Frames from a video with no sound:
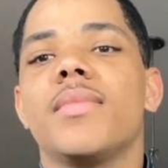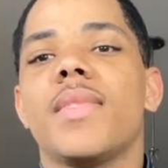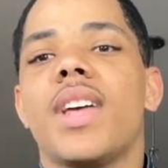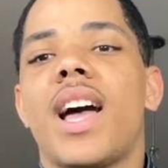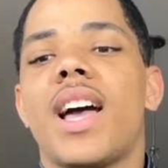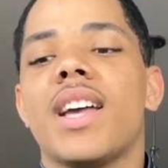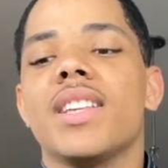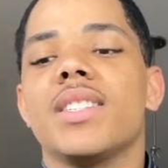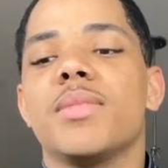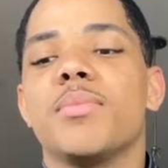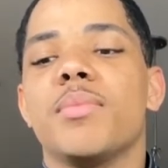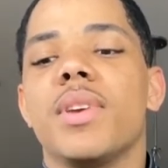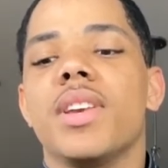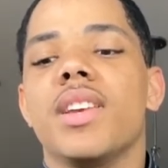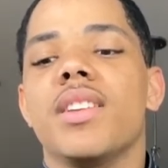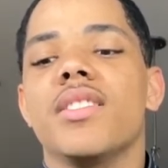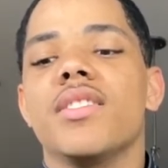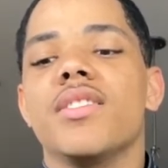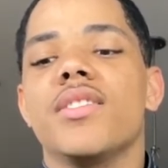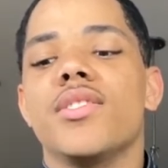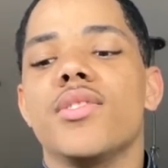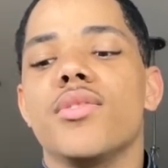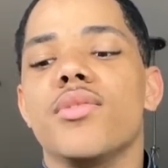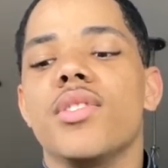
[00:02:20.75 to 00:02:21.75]
I
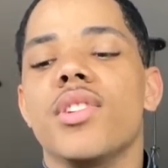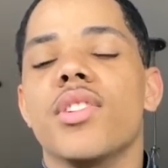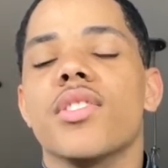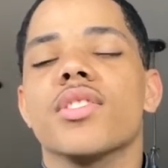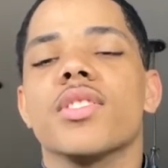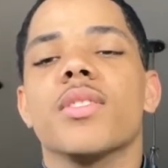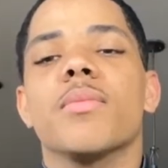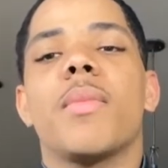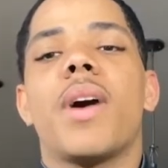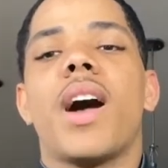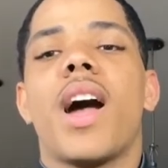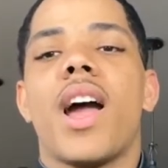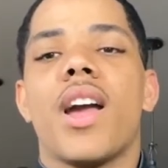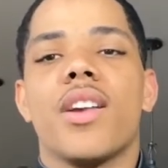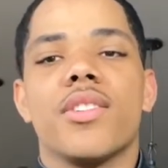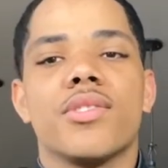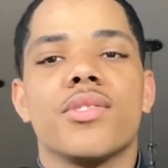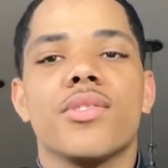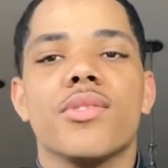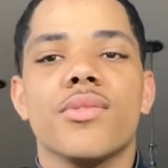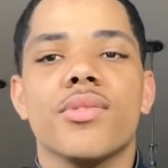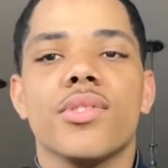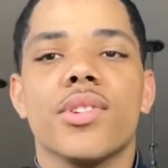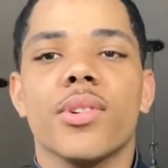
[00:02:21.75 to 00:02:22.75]
spent two years of my high
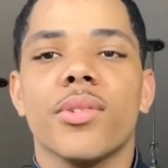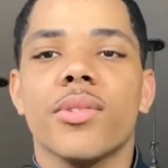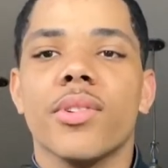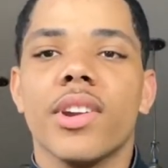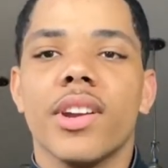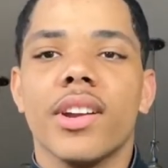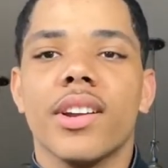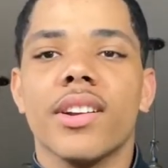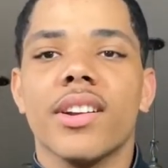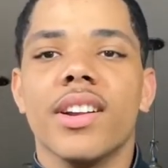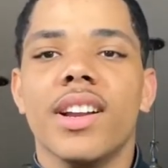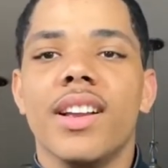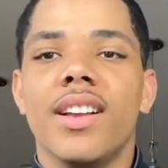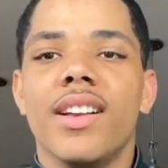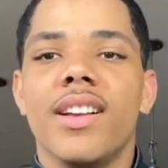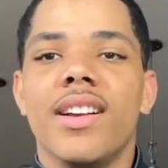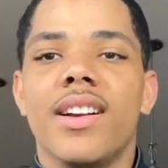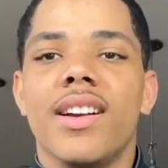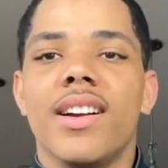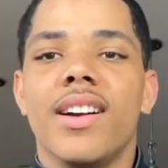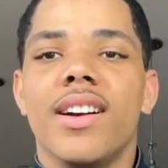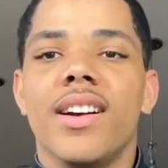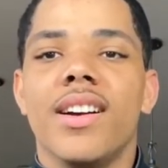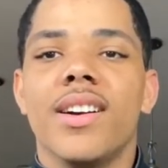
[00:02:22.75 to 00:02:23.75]
school career
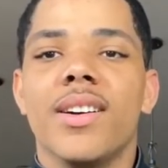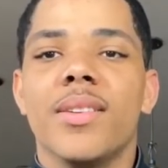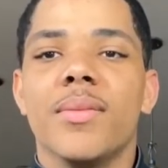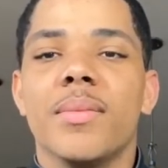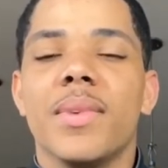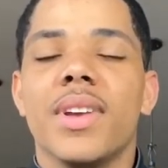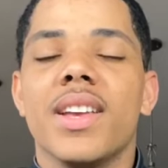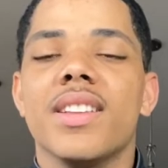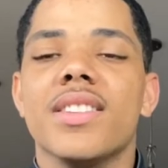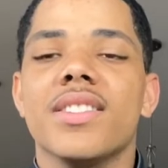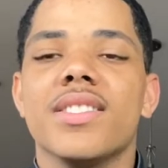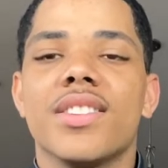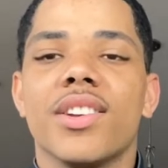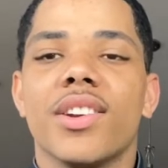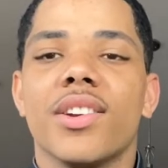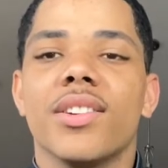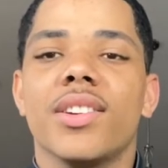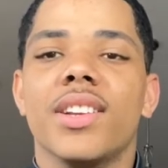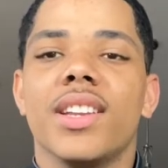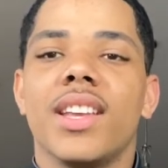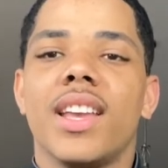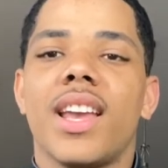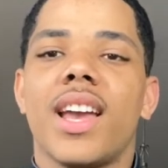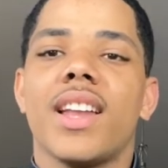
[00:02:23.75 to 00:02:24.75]
um,
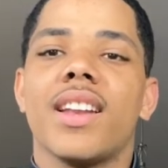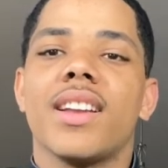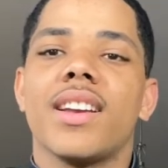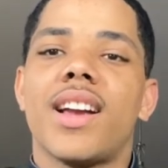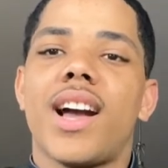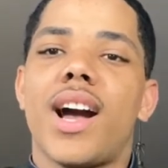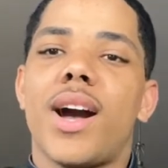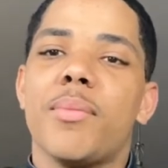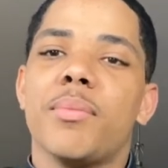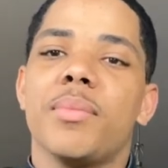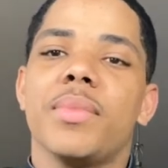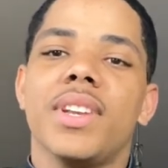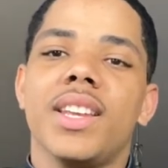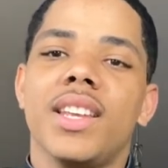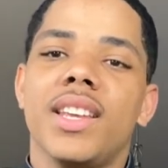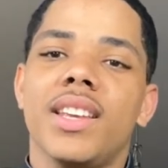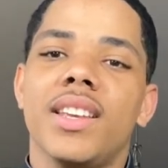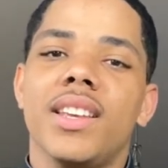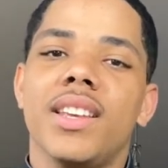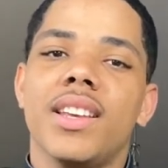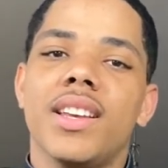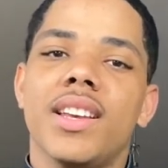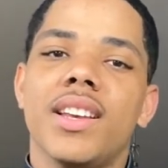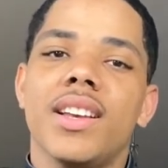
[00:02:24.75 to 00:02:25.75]
interning at a
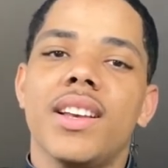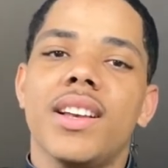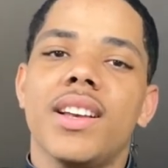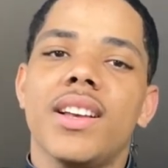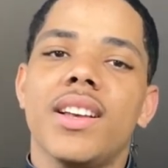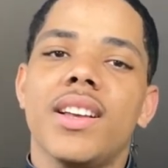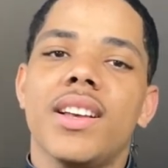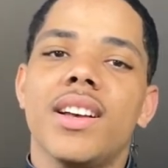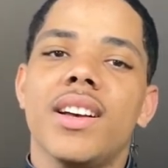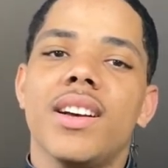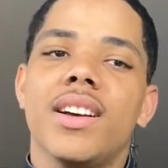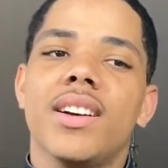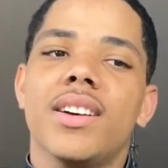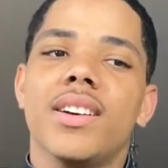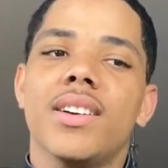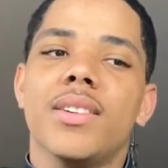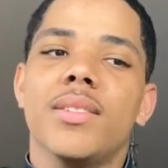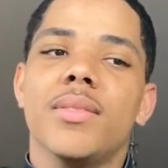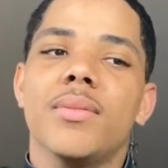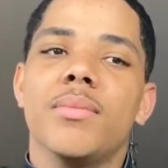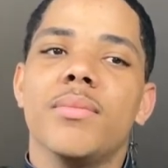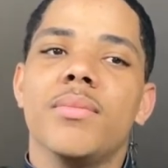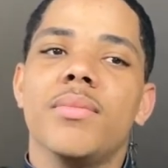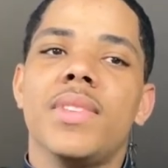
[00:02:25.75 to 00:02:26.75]
company
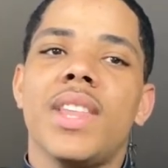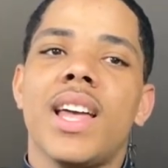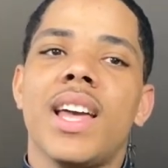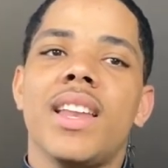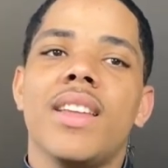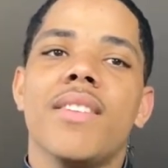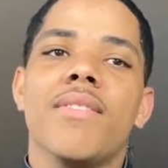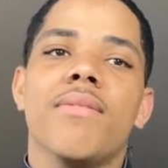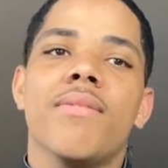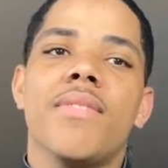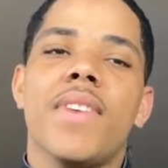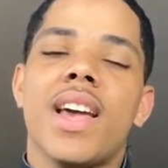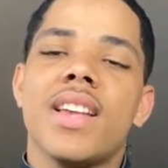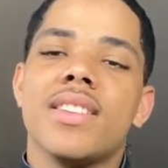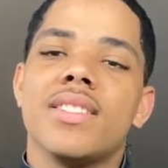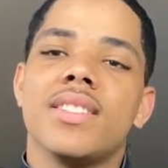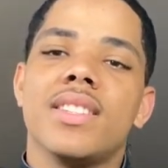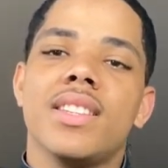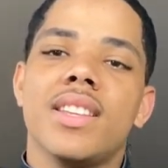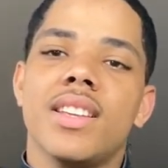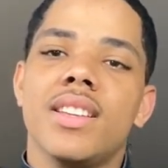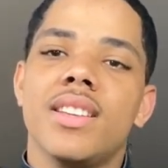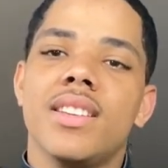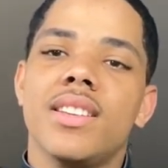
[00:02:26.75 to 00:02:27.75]
um, that
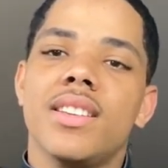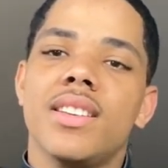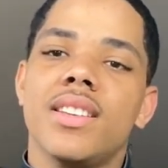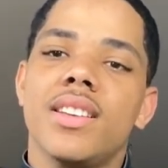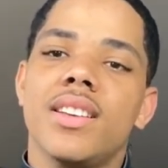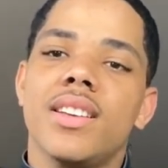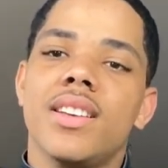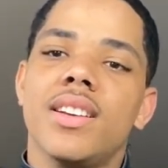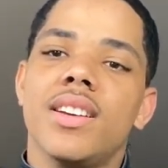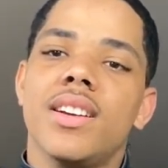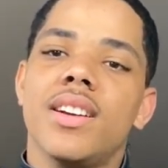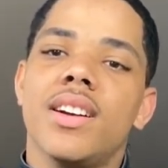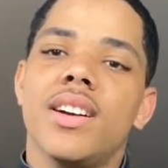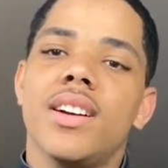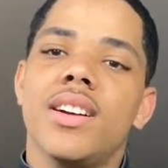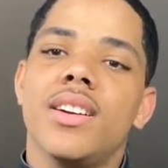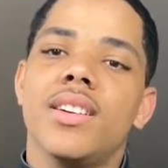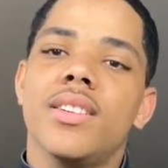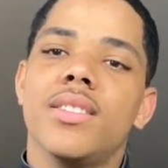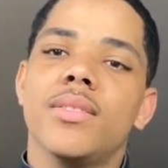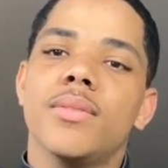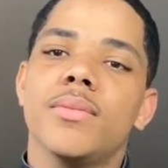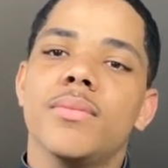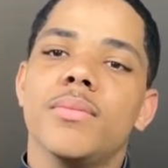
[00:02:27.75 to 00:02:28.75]
invested
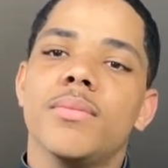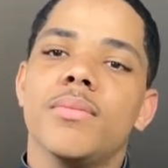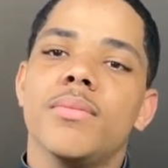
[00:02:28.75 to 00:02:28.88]
um,